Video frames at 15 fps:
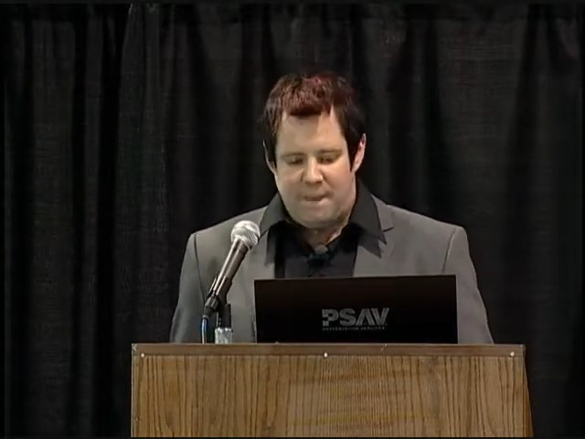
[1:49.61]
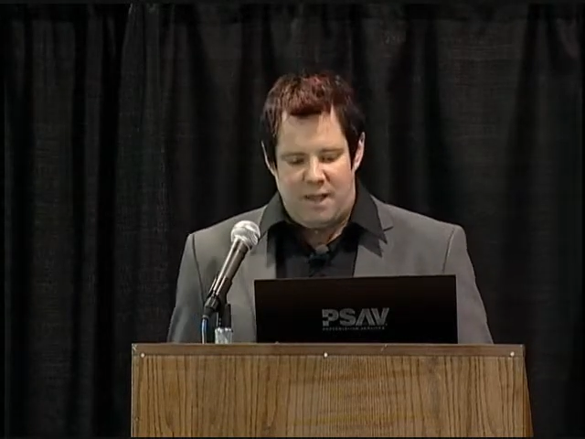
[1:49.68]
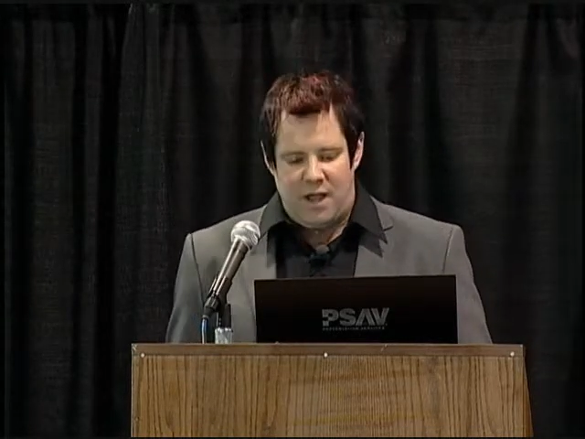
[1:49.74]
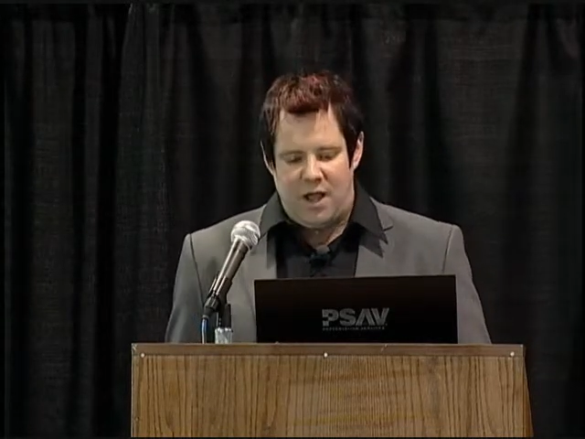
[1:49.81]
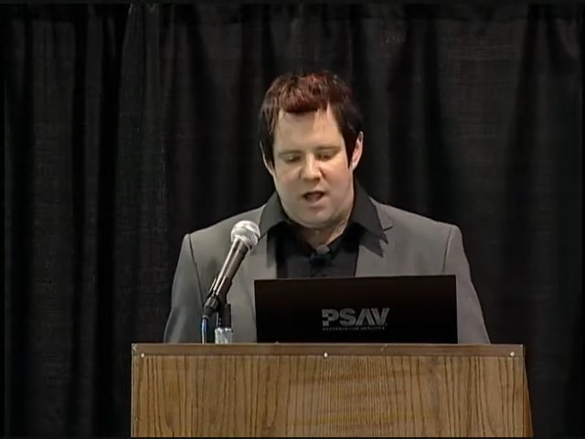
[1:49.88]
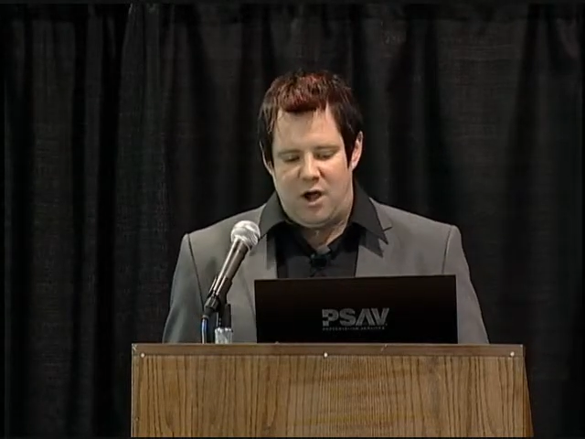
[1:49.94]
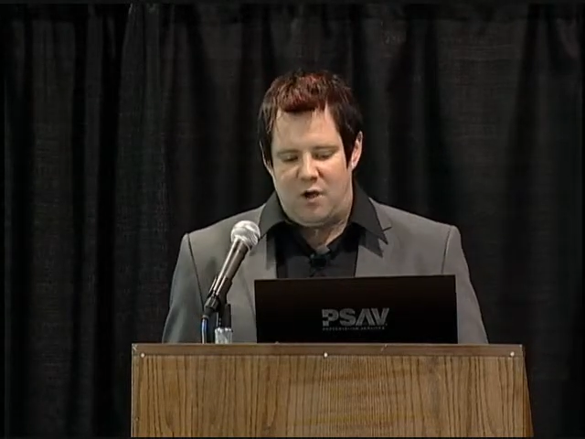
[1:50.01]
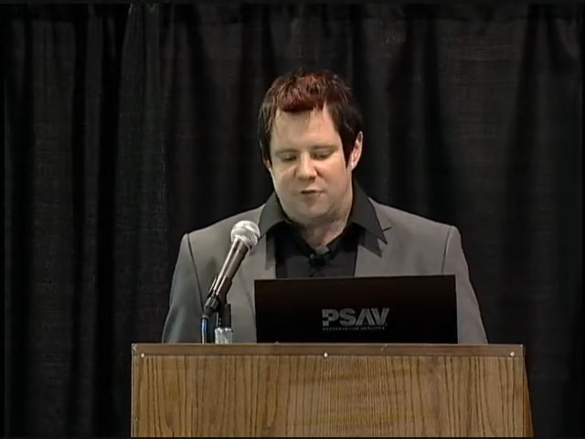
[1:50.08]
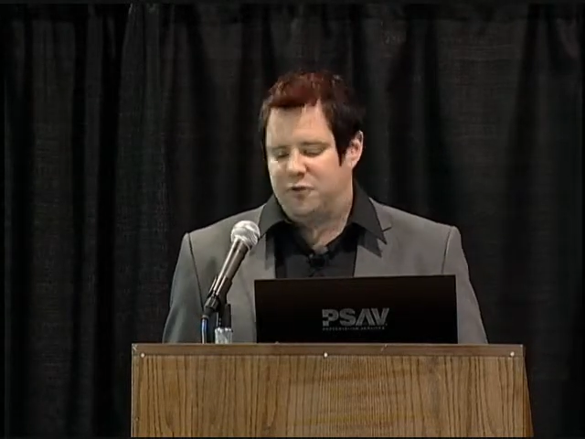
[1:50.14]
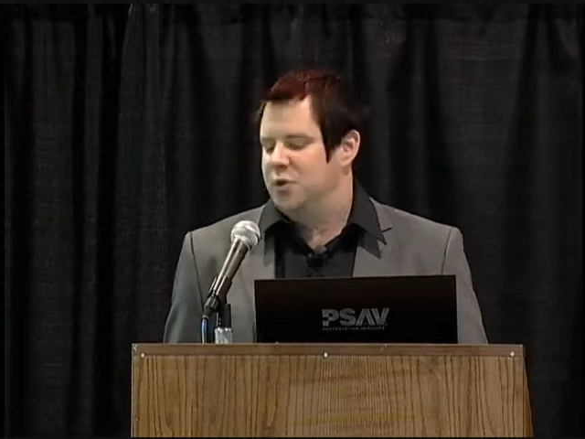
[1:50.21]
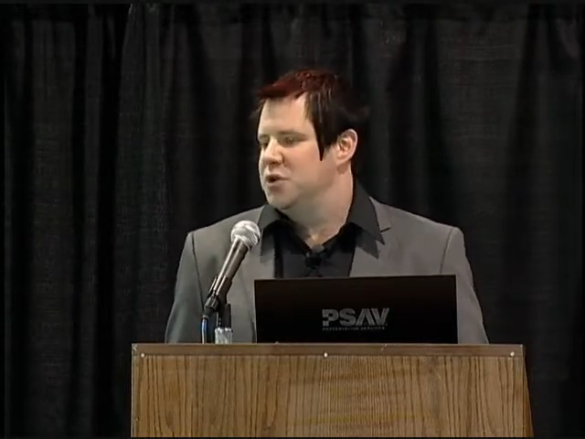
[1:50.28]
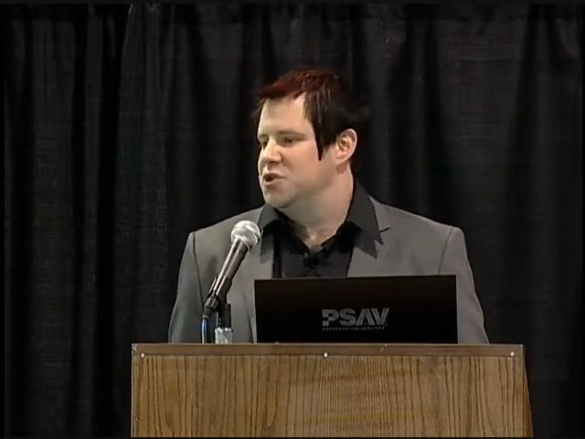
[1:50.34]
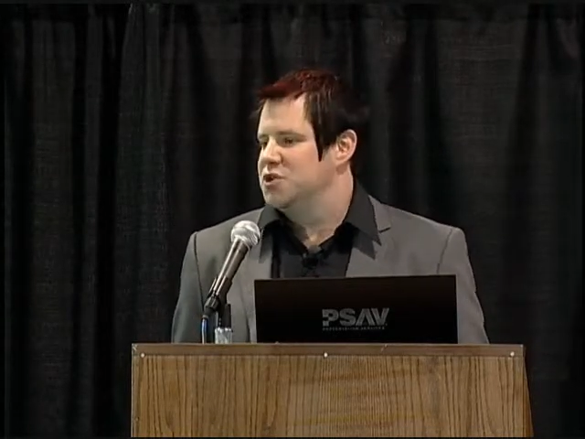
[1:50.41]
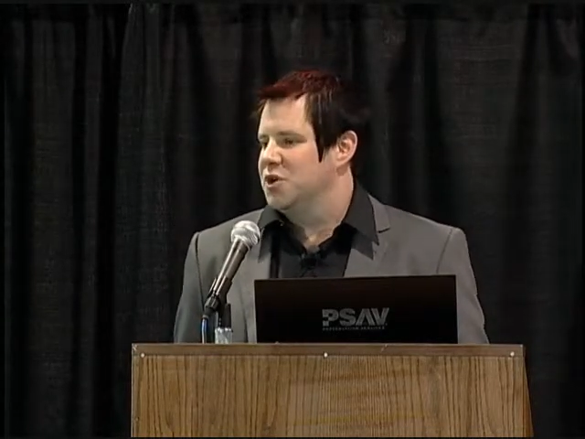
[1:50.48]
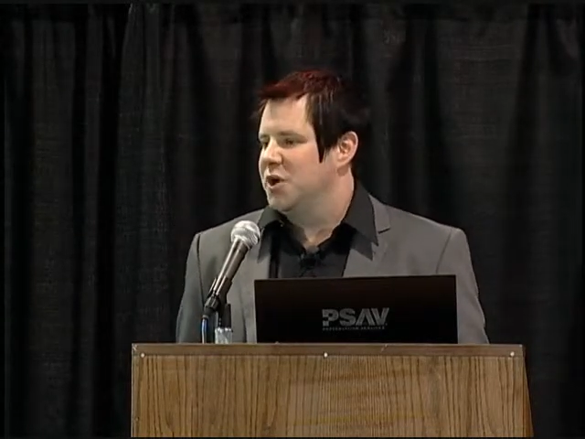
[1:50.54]
I also
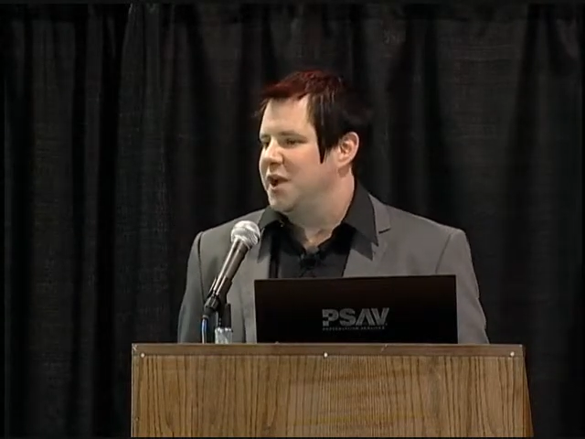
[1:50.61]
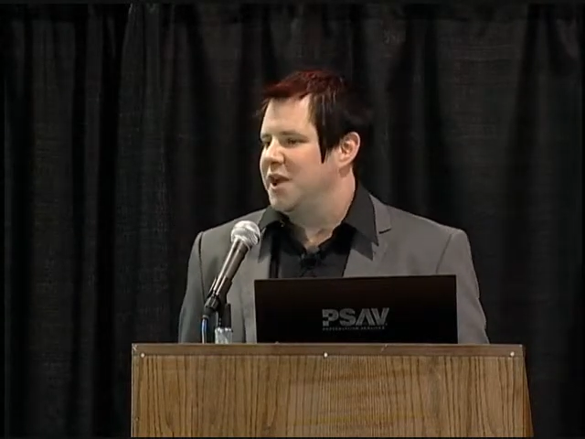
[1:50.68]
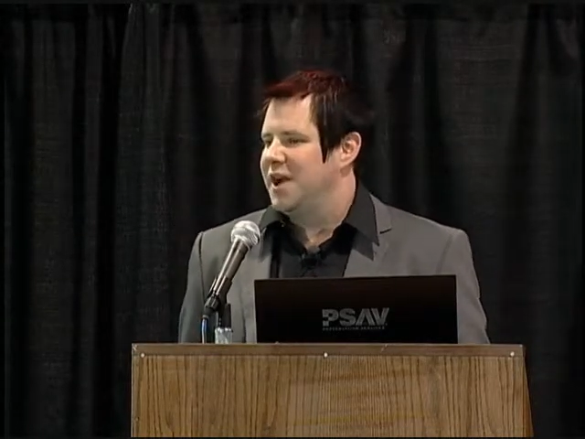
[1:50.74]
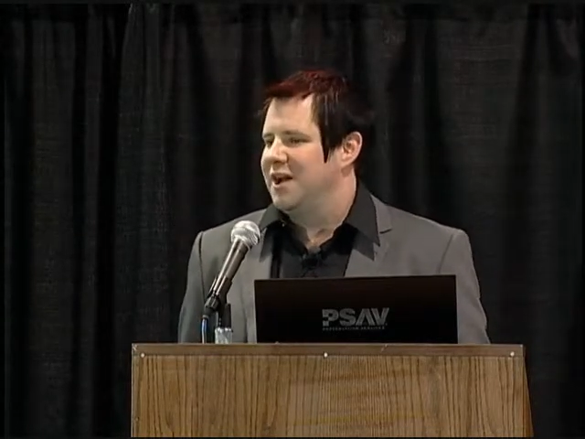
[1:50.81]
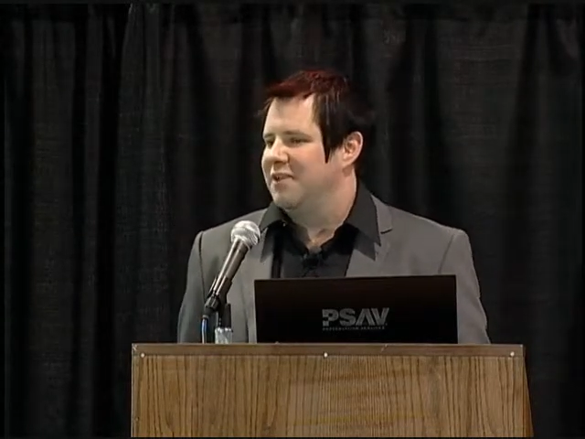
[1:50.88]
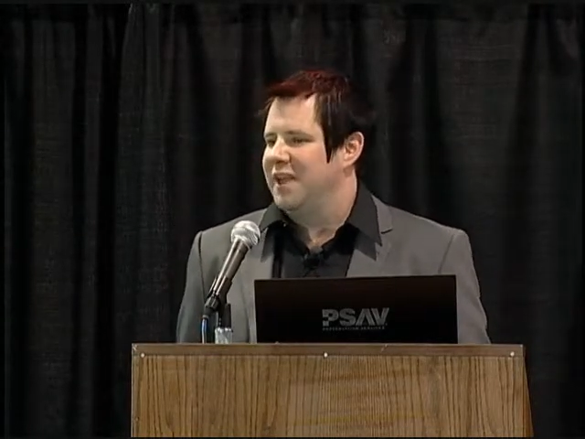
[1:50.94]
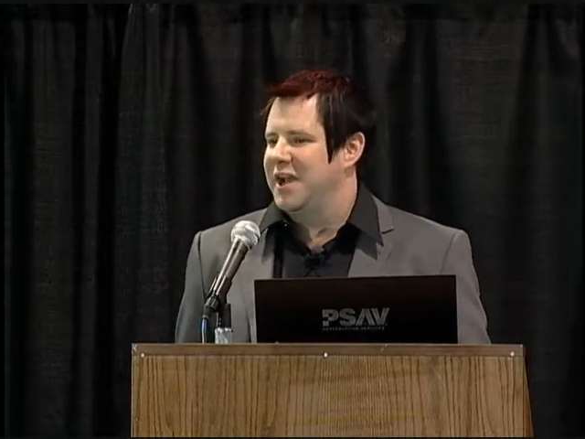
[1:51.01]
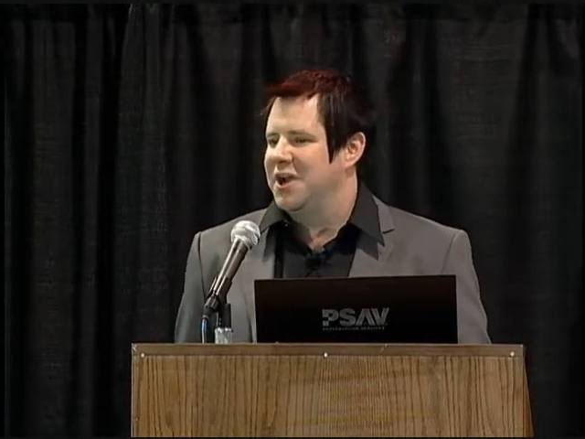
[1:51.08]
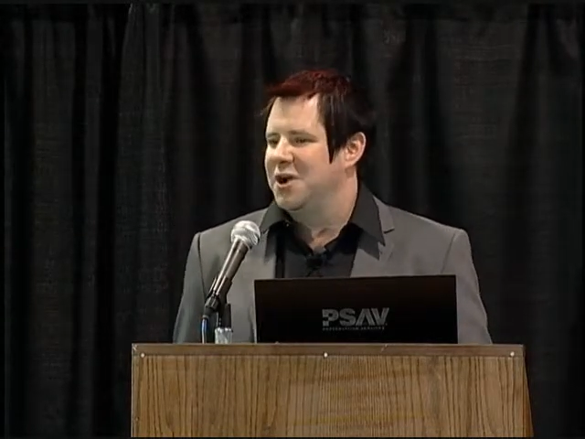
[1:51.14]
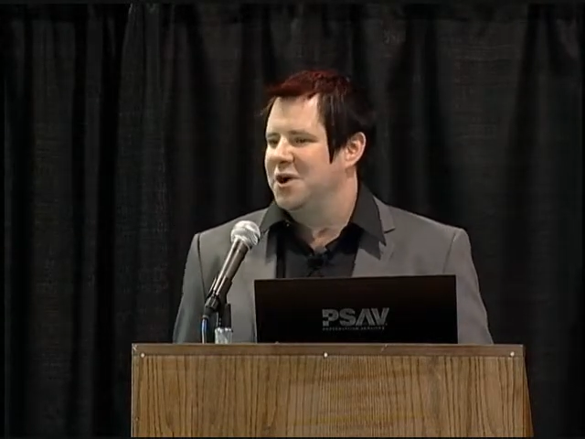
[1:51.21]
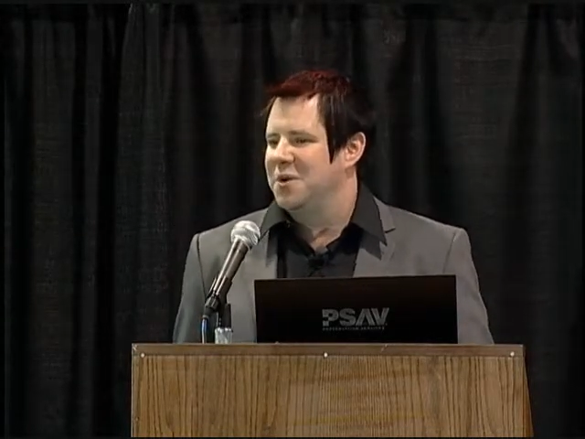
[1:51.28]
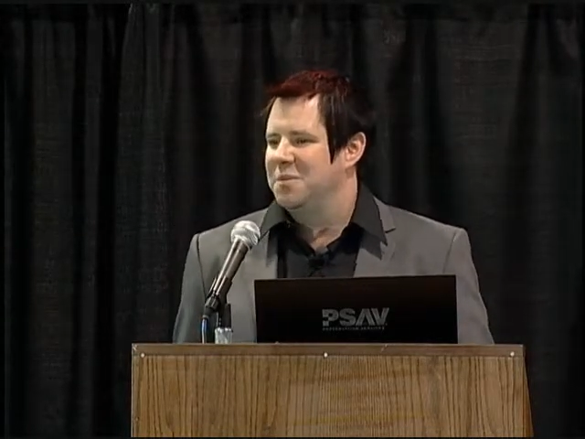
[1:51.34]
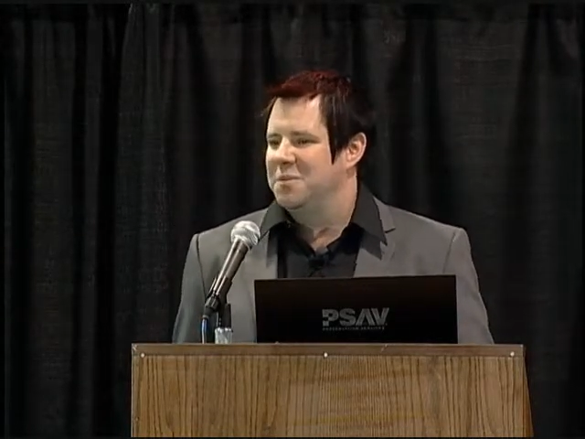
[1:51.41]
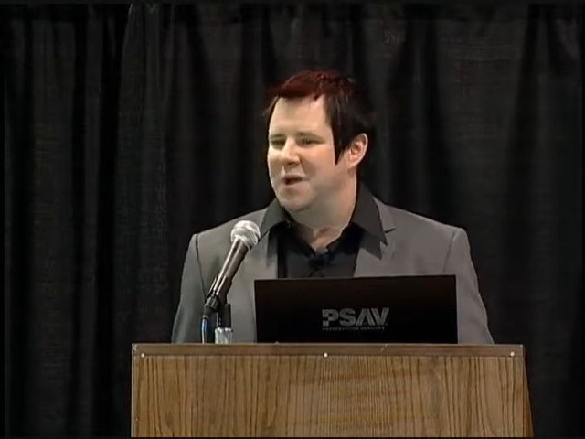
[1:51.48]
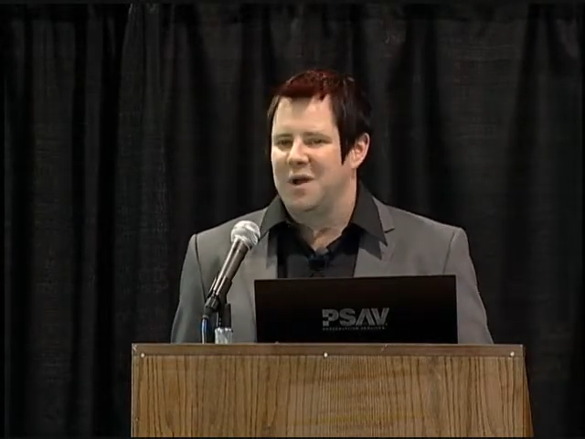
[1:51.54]
enjoy Lego,